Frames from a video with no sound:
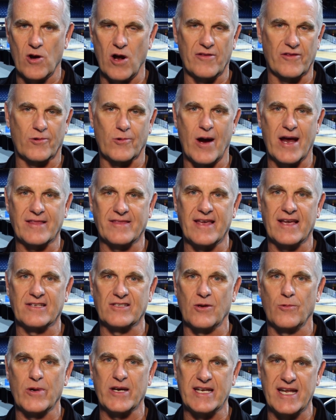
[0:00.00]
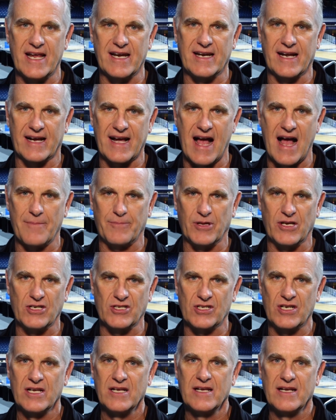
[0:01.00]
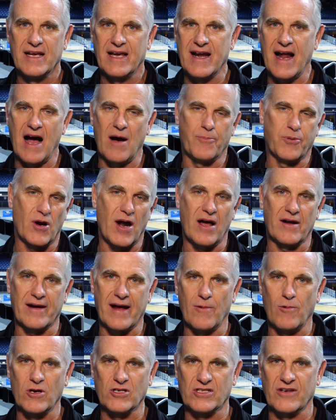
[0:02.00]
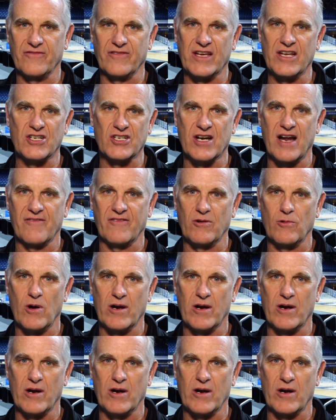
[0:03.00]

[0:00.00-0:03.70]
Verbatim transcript: all the great things that we did and accomplished, and how proud I was of each and every